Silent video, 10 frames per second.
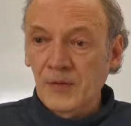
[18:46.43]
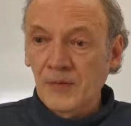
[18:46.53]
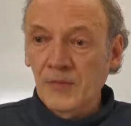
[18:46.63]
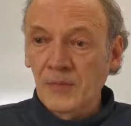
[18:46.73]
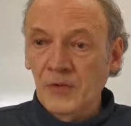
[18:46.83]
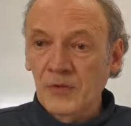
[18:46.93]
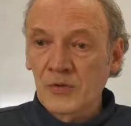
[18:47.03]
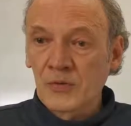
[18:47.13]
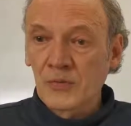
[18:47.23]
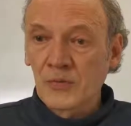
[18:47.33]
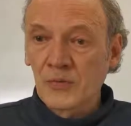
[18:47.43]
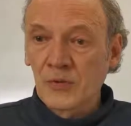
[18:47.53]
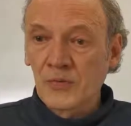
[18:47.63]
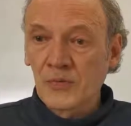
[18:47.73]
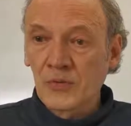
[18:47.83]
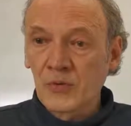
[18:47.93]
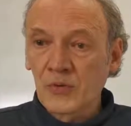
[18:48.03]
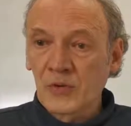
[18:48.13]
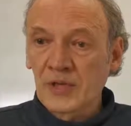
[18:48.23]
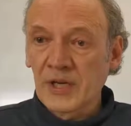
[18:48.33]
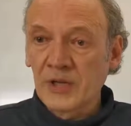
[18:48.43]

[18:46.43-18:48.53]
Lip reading: Similar to for nuclear